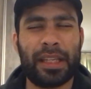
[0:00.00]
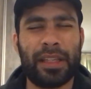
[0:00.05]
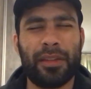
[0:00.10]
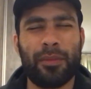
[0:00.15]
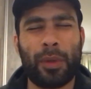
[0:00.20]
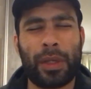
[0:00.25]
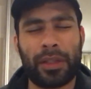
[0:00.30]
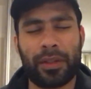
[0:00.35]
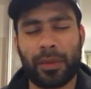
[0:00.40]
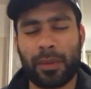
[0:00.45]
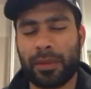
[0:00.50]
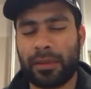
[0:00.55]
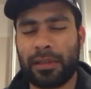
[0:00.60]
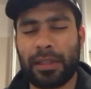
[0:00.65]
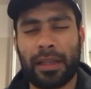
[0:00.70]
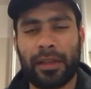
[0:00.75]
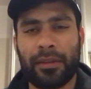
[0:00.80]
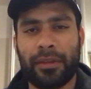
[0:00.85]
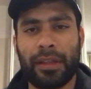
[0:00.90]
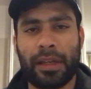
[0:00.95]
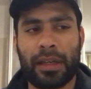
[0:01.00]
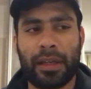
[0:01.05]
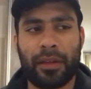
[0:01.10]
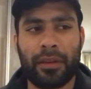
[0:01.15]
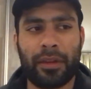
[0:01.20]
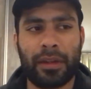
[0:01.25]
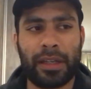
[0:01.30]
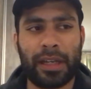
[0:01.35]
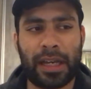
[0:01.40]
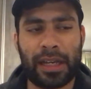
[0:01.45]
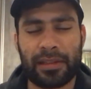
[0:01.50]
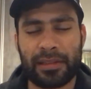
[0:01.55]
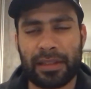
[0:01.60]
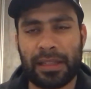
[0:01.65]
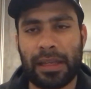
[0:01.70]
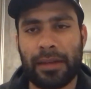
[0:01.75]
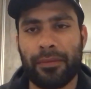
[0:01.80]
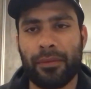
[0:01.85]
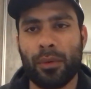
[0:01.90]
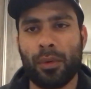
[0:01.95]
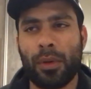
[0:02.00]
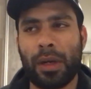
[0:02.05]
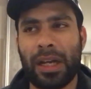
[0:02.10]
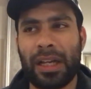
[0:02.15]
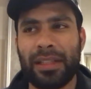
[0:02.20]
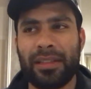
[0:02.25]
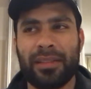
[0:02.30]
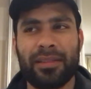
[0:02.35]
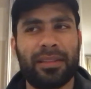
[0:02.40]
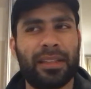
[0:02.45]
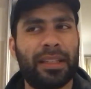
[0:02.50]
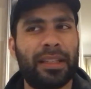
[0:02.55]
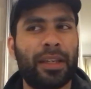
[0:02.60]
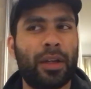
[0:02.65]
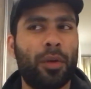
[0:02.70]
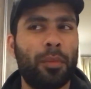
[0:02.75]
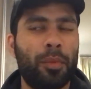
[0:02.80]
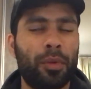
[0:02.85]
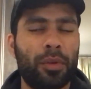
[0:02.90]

he went to his that other guy's level, I just think Kell